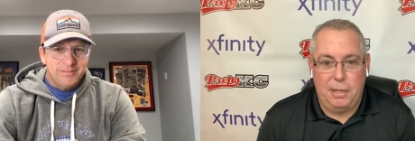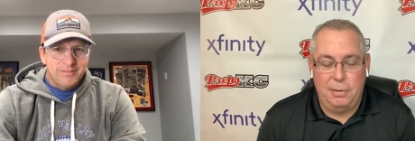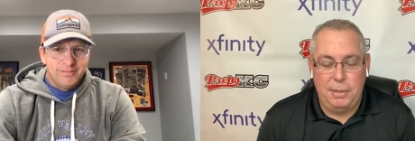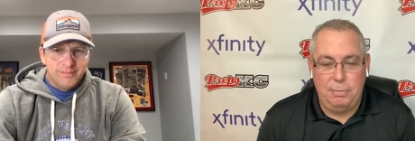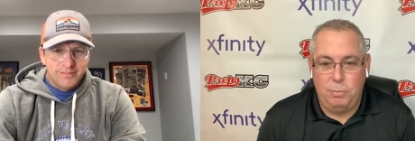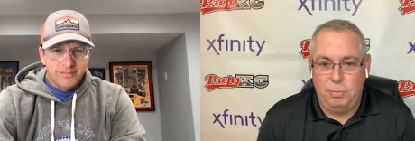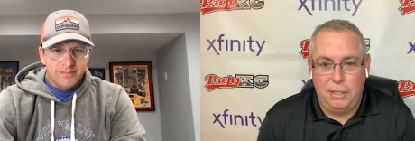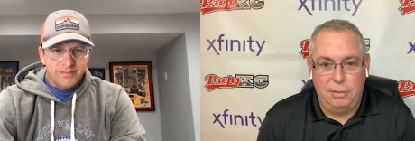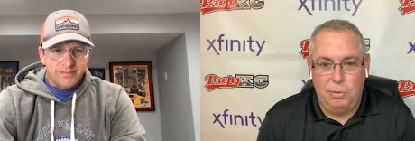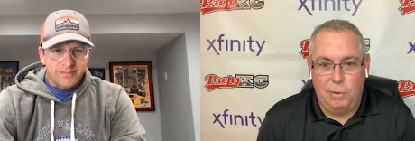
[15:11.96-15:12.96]
Speaker 1: Uh, I mean,
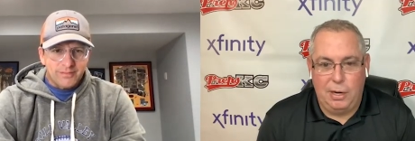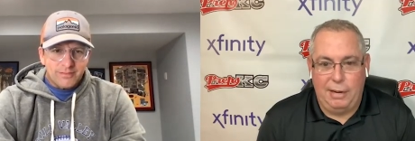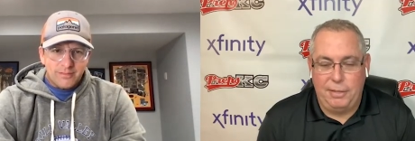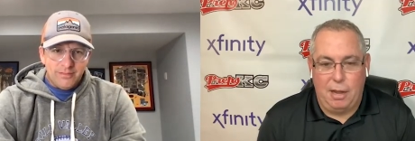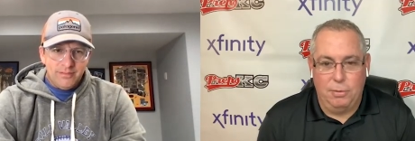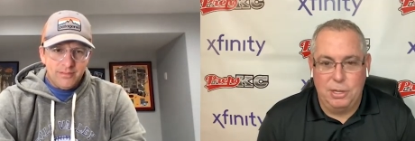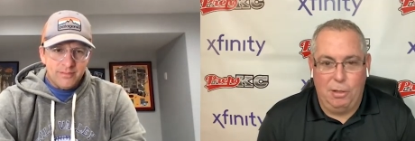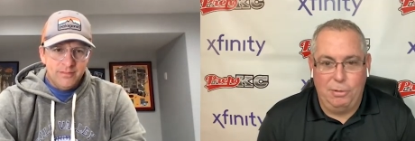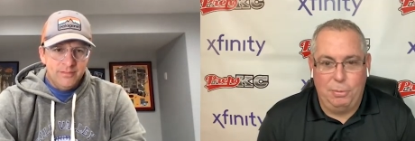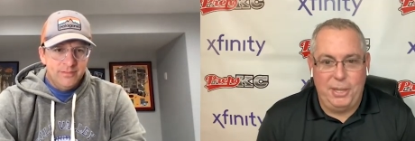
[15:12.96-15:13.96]
we're gonna have coverage
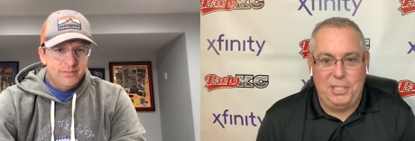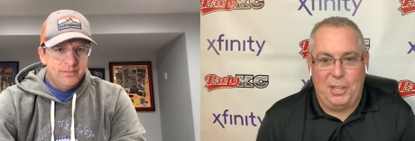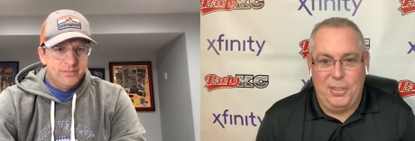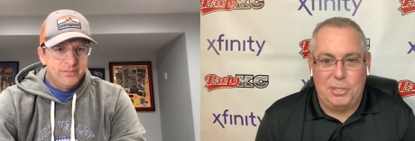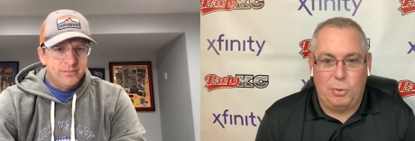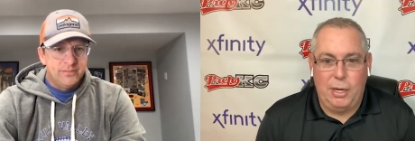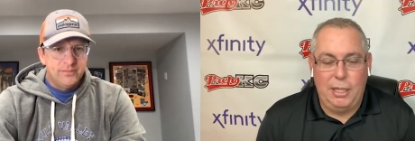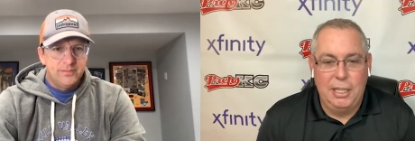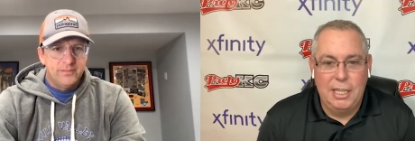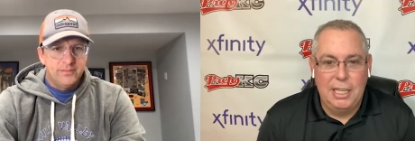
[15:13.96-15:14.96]
all over the place on this one,
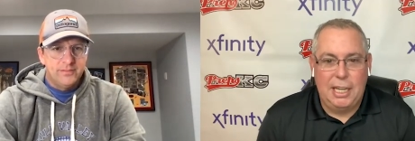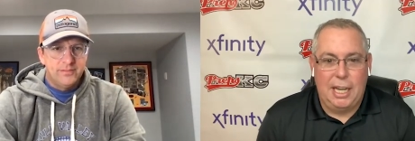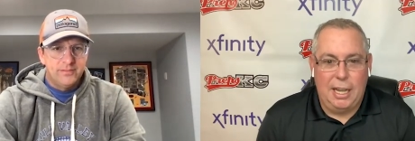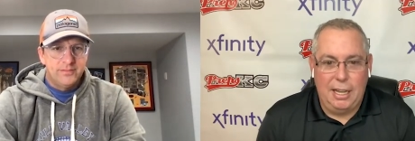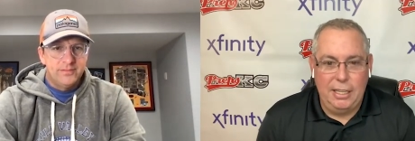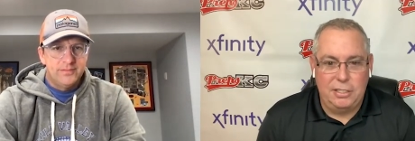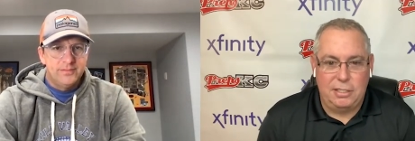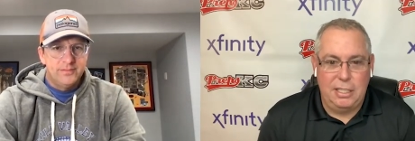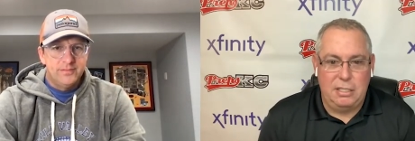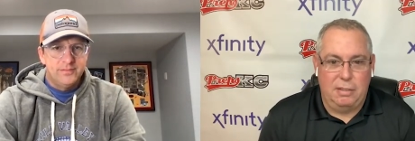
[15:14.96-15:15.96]
and uh,
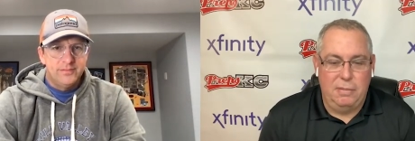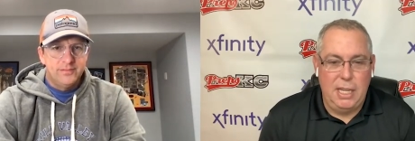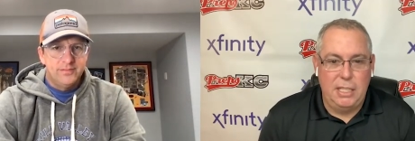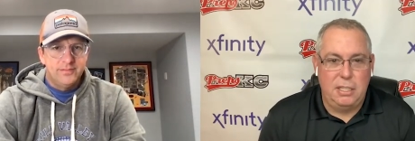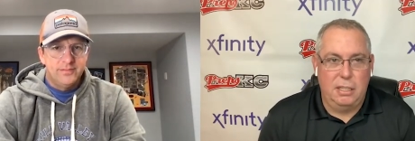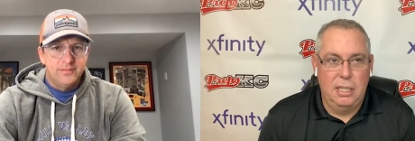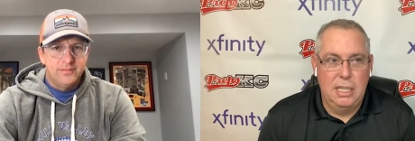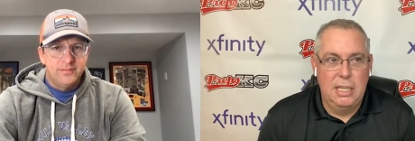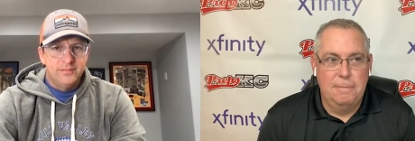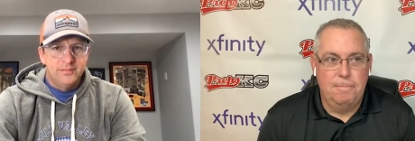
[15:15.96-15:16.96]
it's it's a it's a
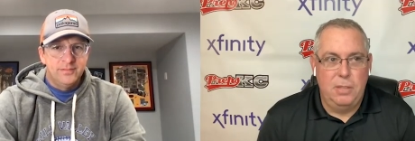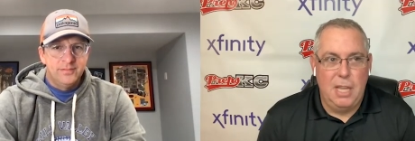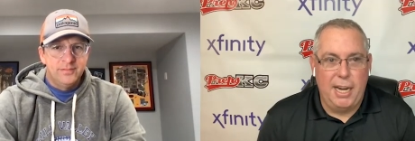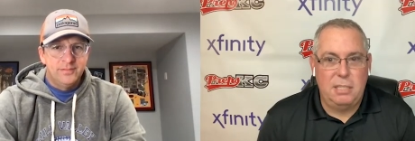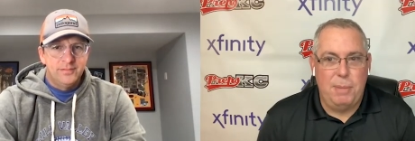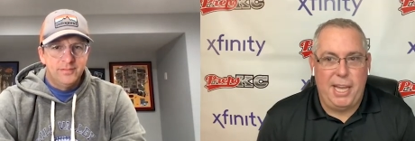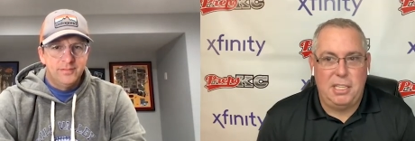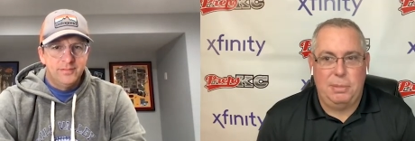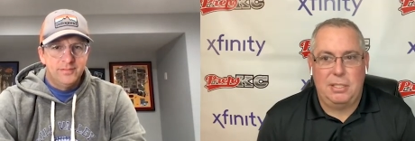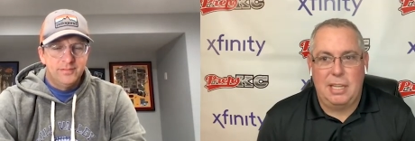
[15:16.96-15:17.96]
nice
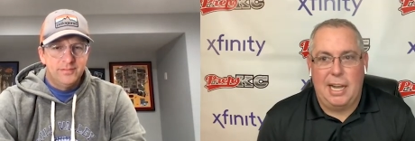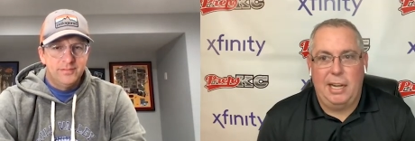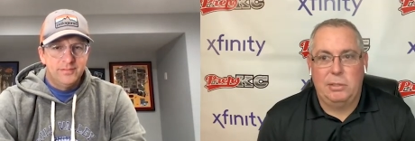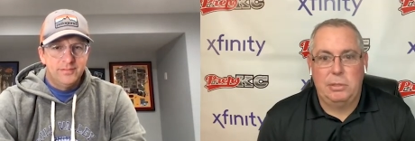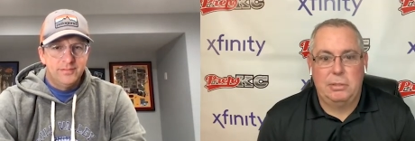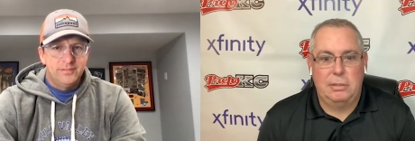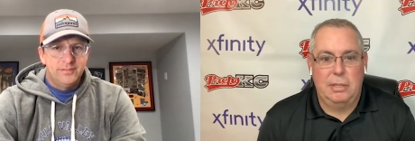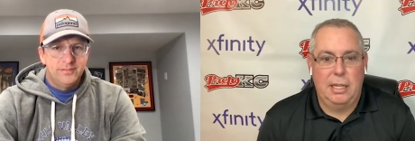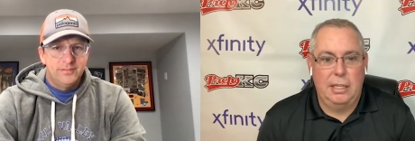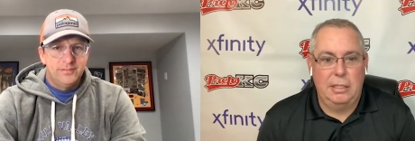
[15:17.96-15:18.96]
matchup of styles.
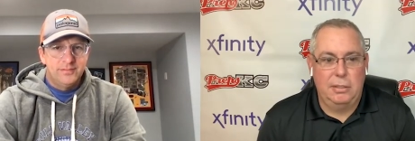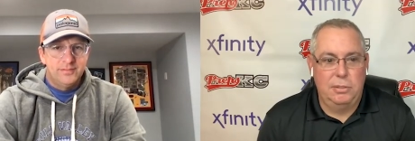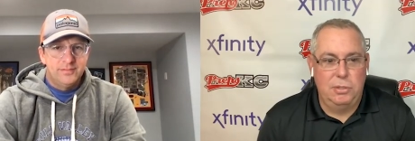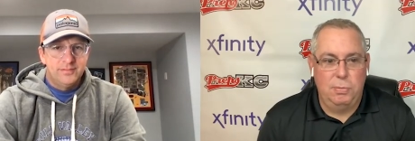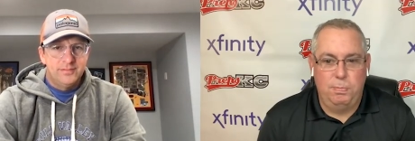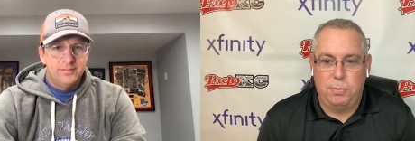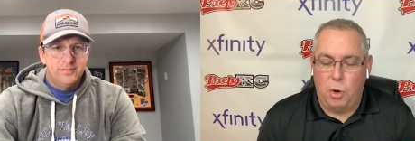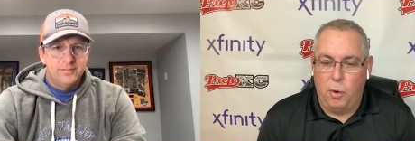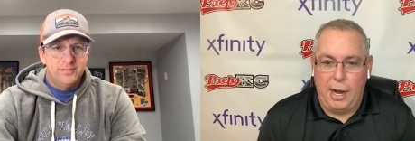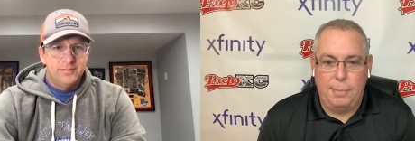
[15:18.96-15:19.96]
Uh, two
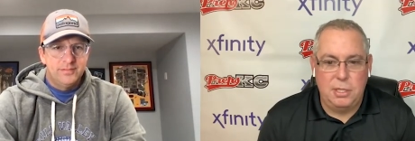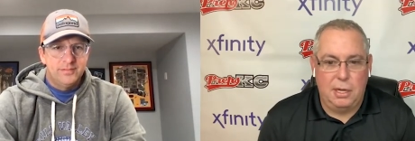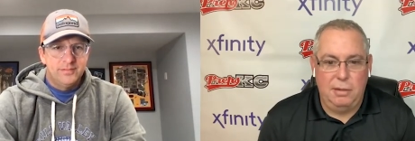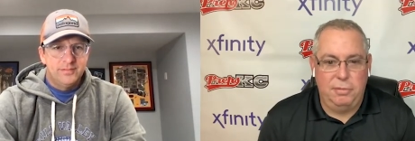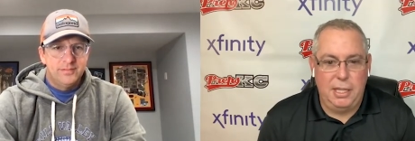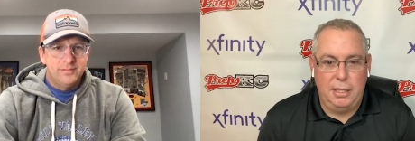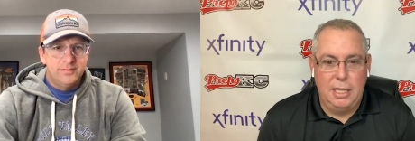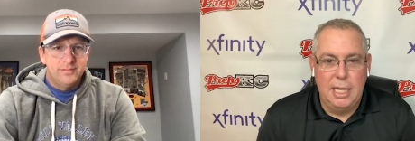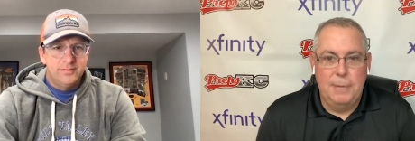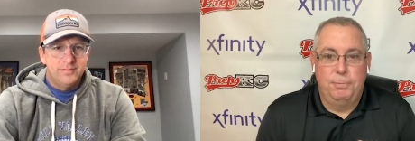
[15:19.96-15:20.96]
programs that have
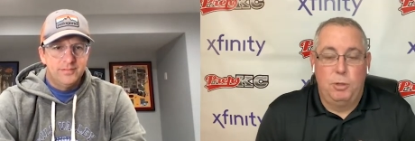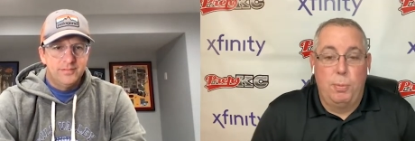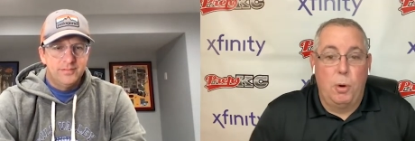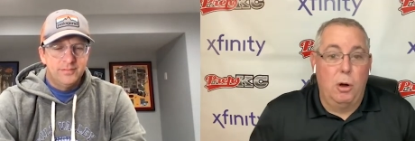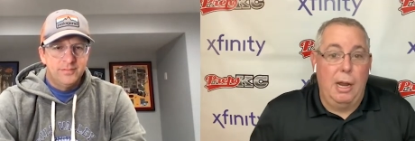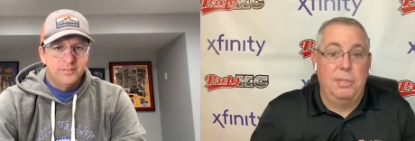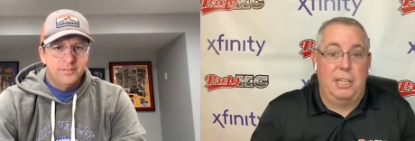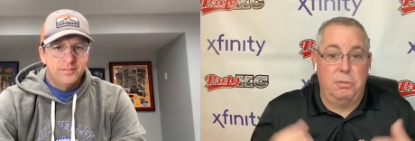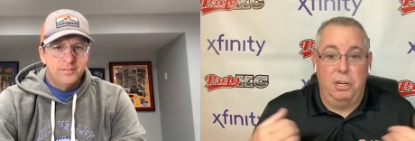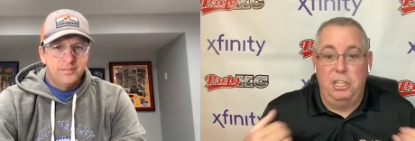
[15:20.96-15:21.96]
in two programs
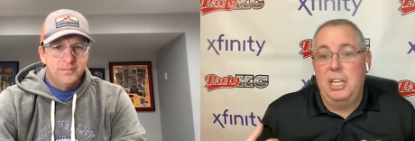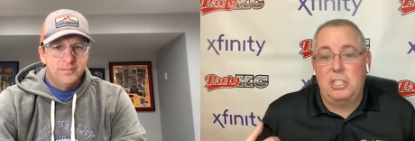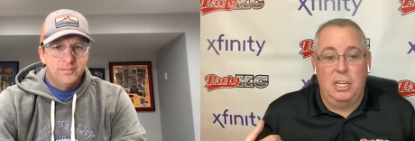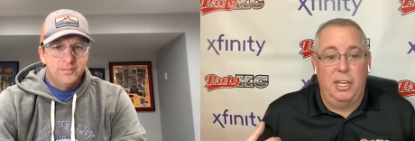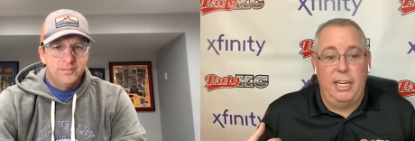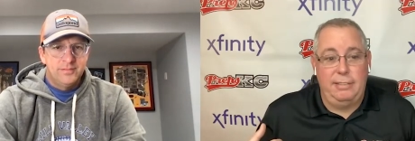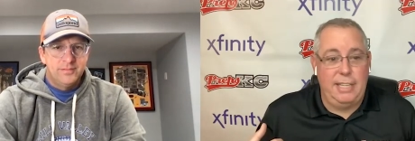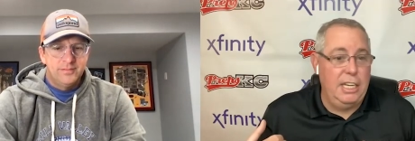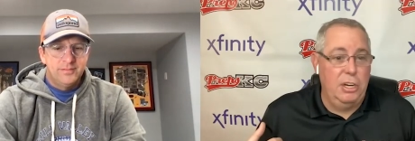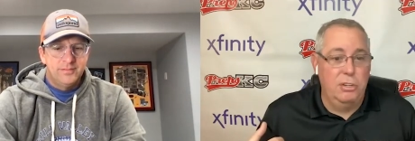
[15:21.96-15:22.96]
that traditionally
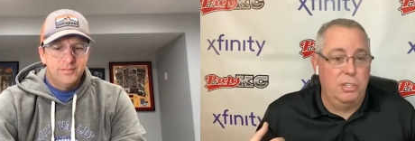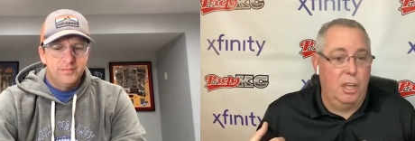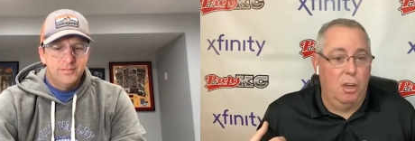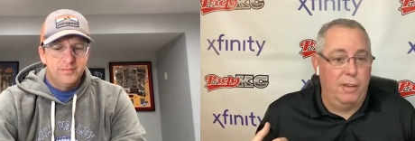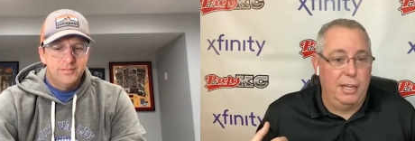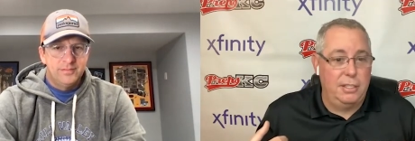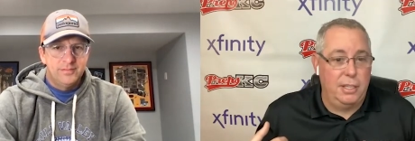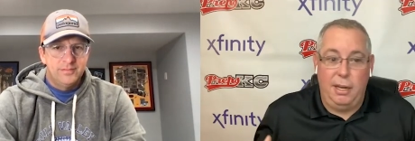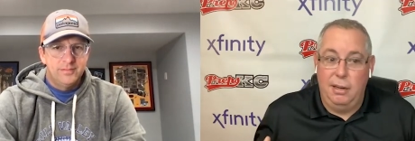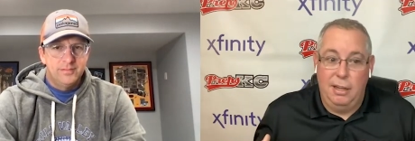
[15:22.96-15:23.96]
ten years ago, if I'd have
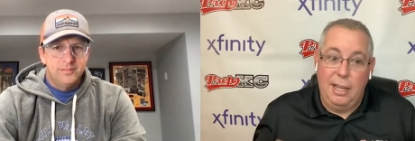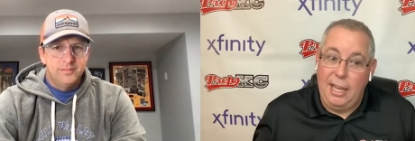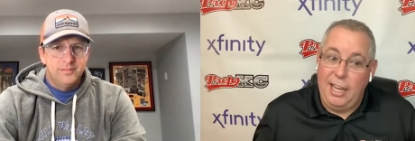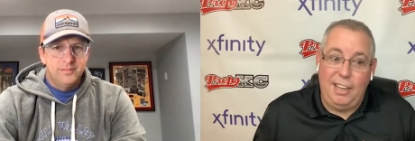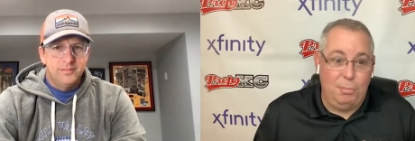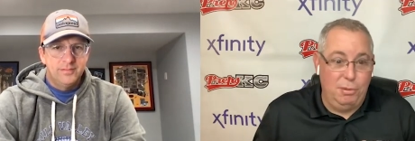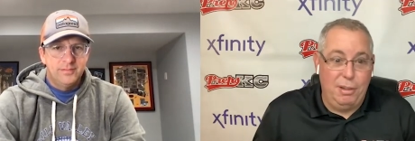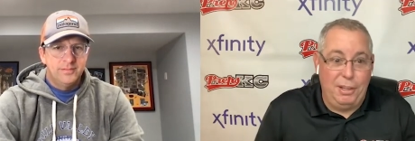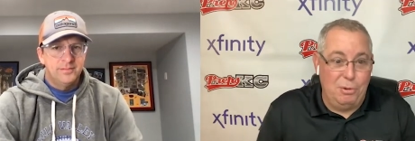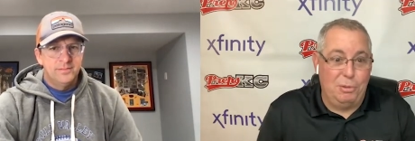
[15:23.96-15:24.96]
said hey, Blue
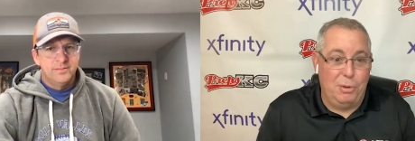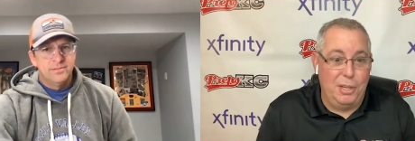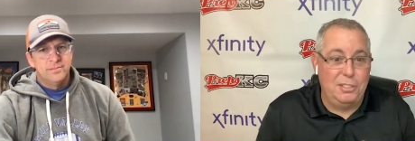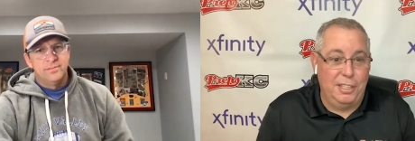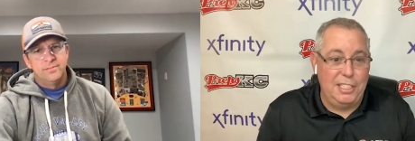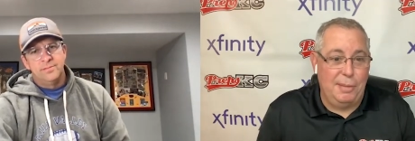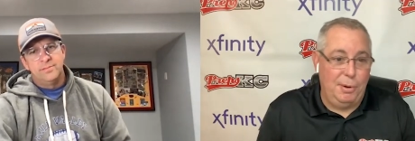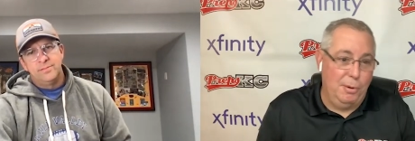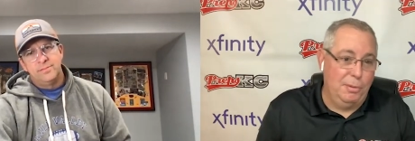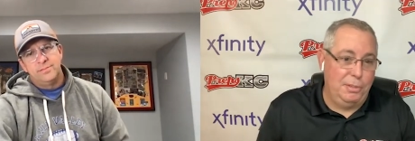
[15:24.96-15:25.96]
Valley Northwest and Lee's
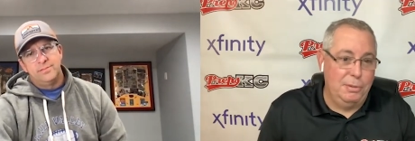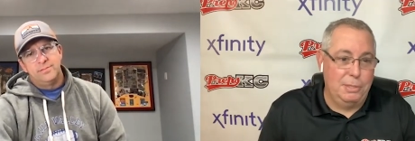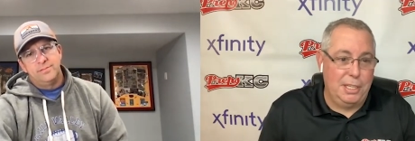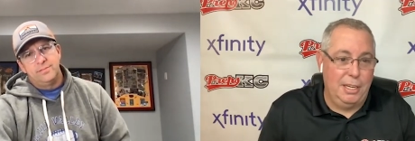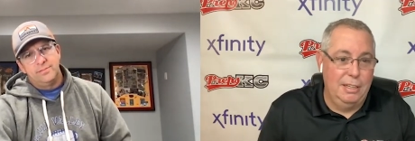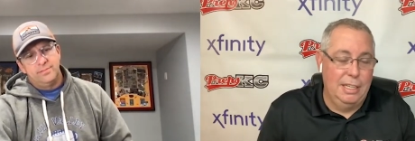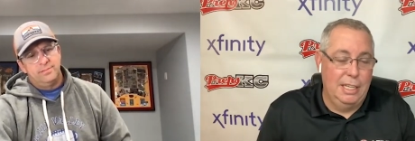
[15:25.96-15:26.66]
Summit North, you said,